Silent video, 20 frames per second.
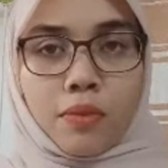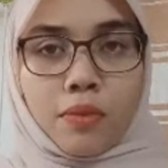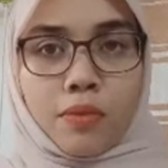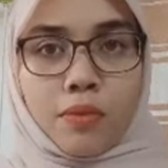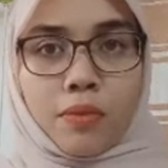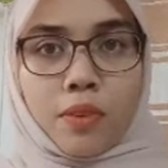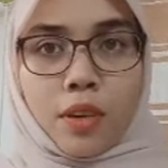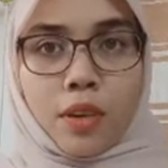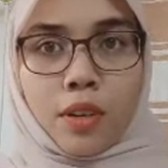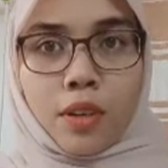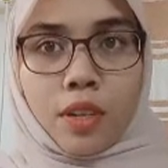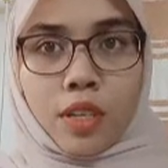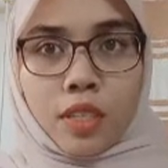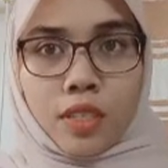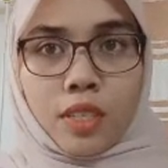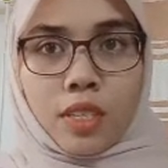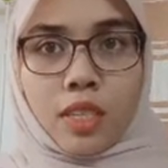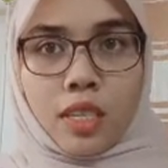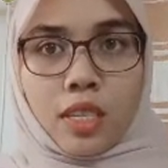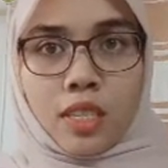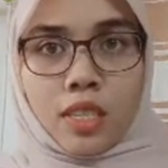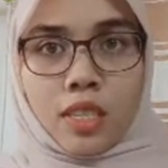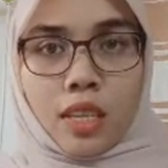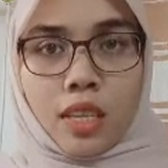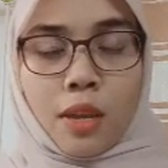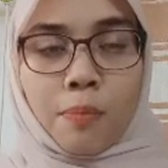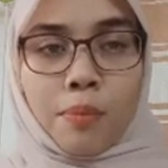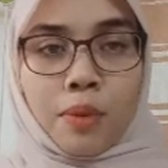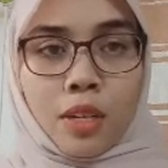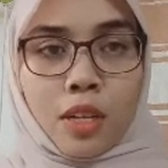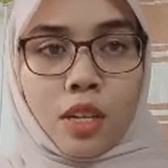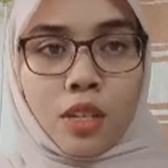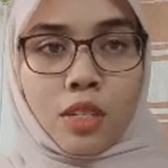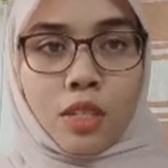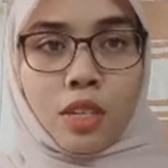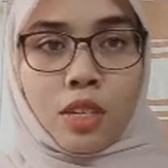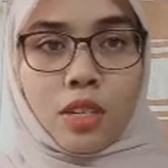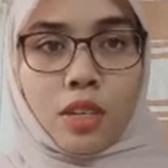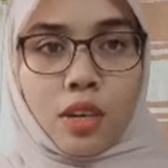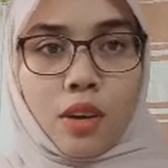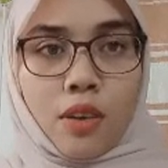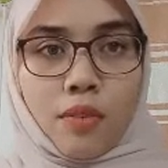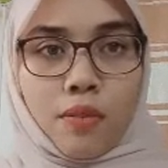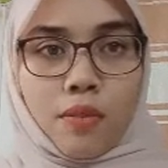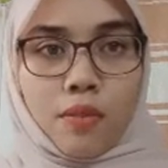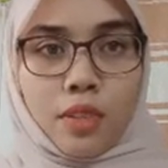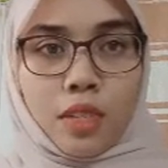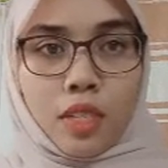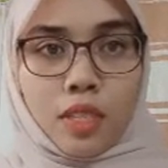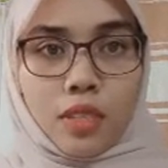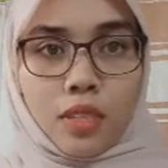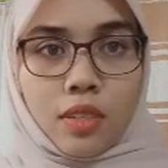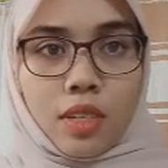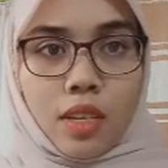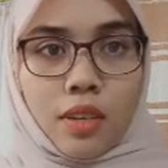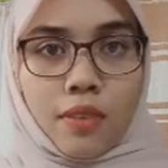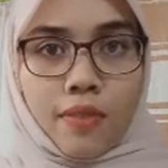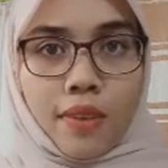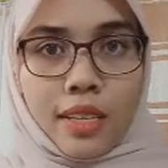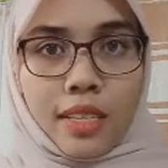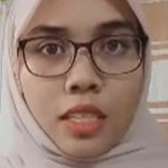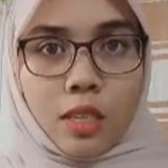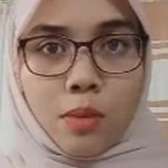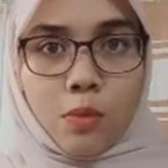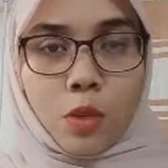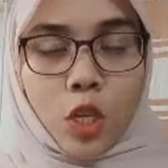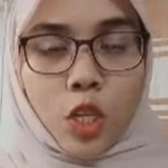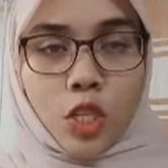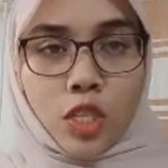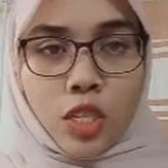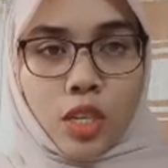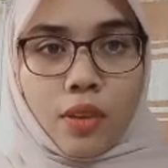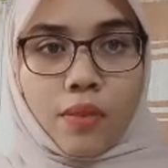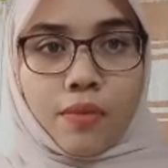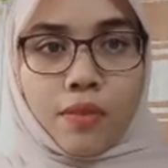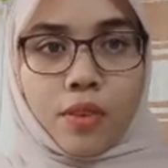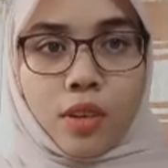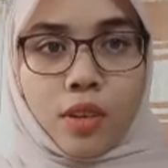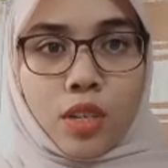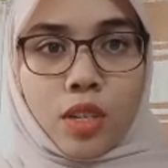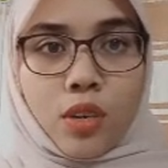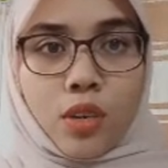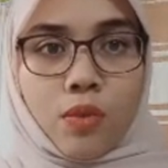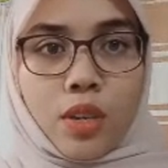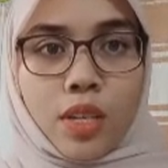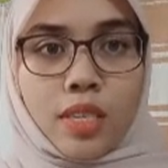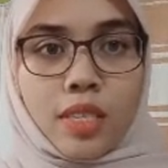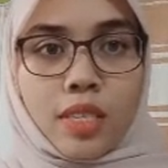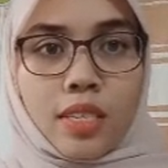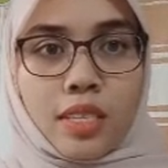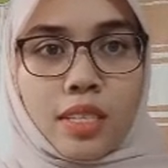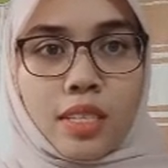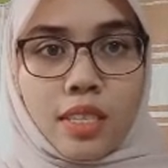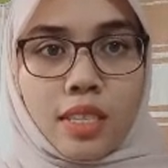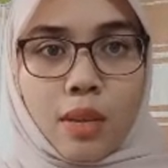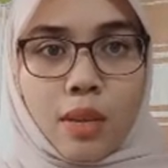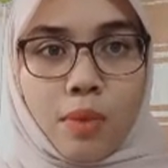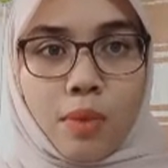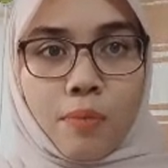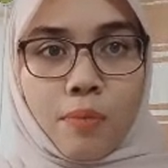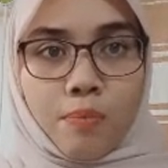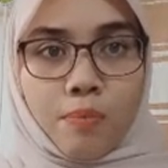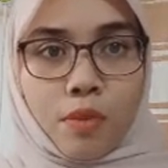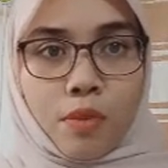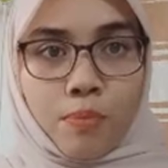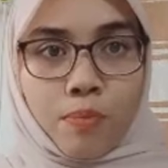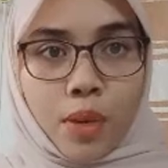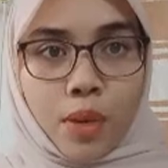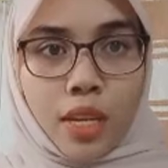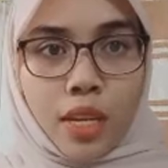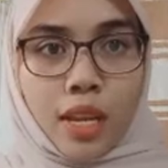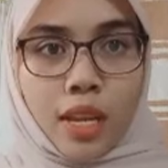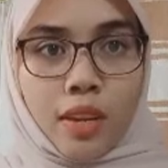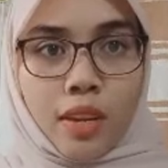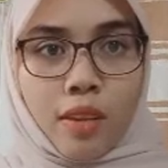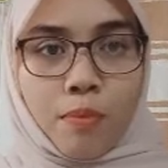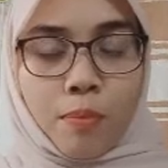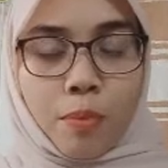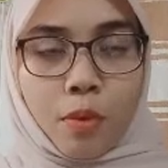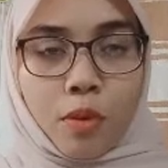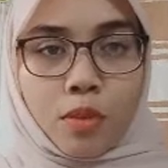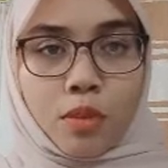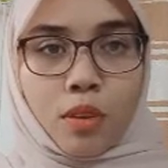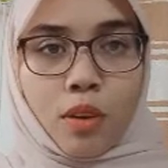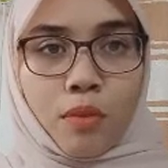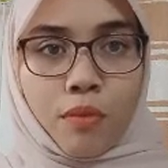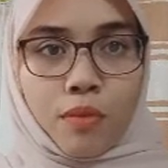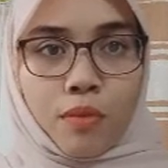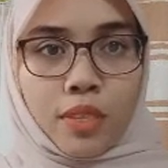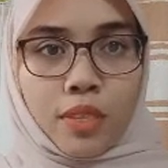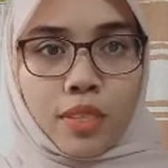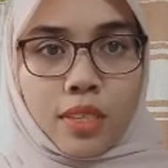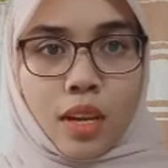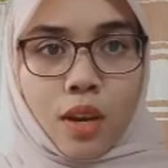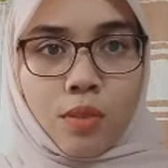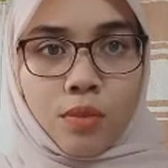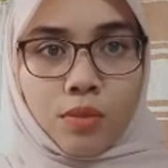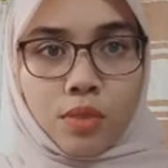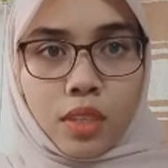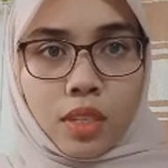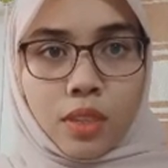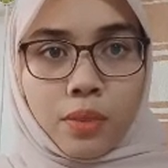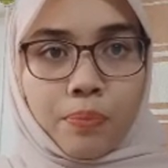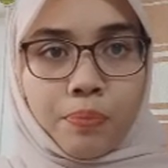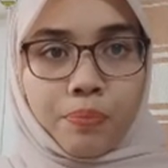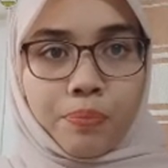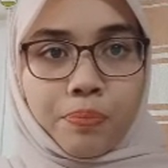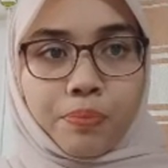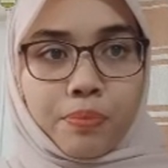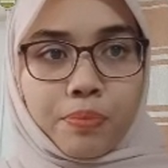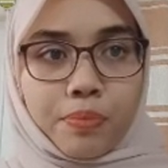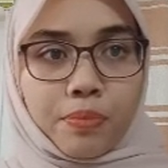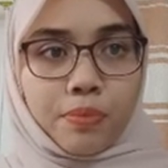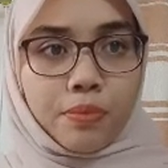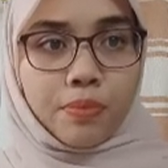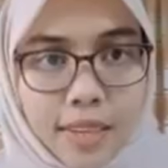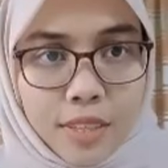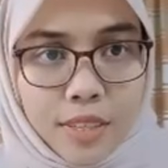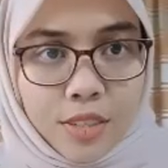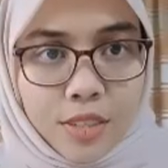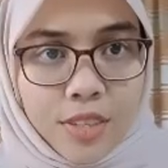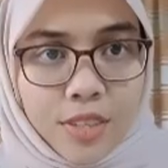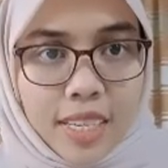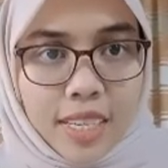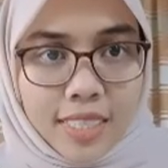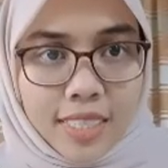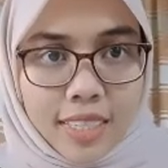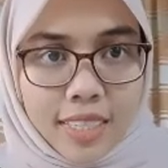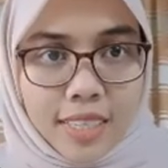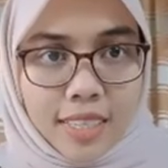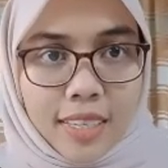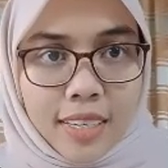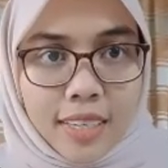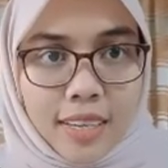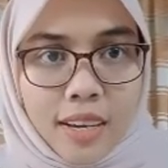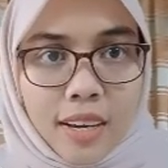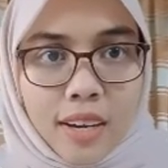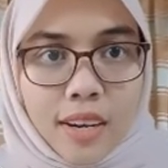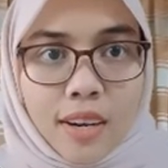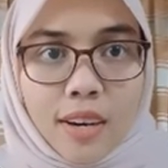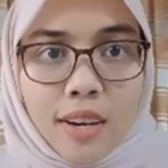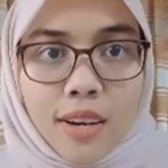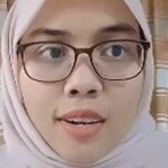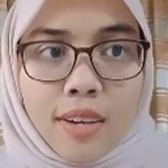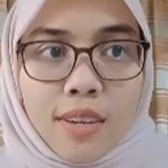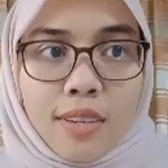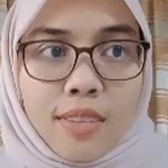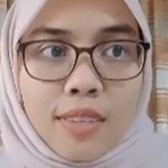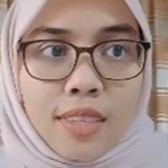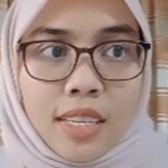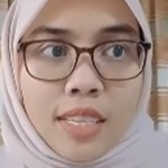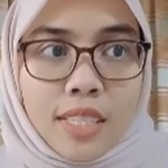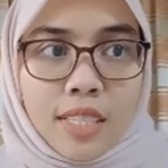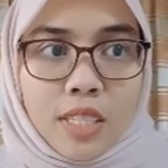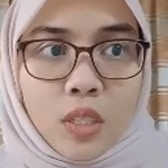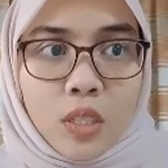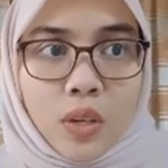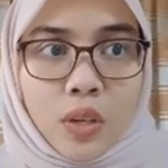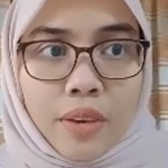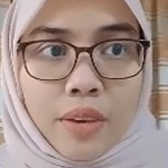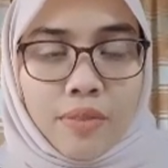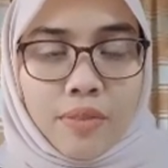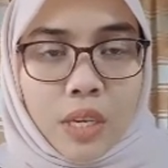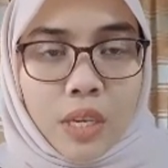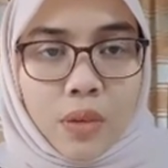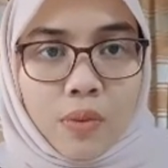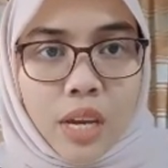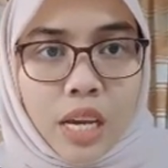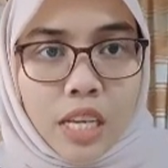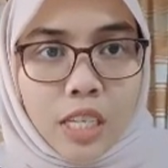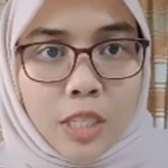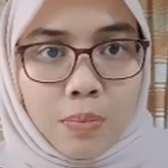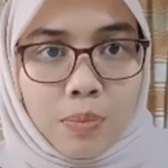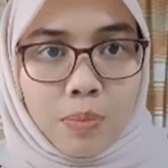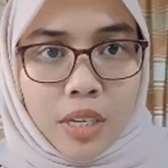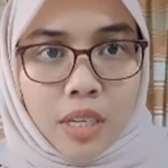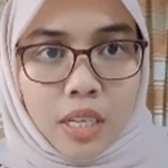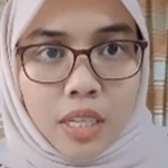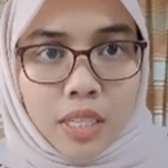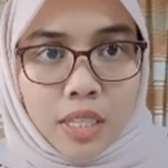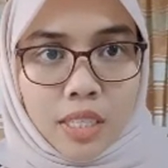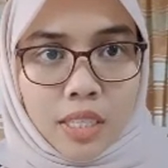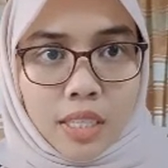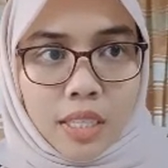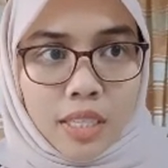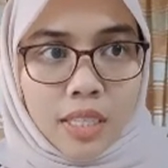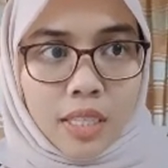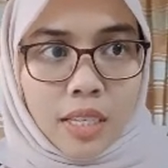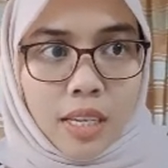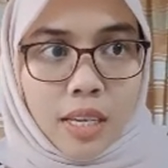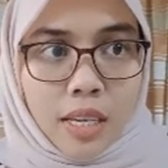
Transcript: for research is application of discrete event simulation for queuing system improvement at post office counter. Introduction. All needs to have queuing experiences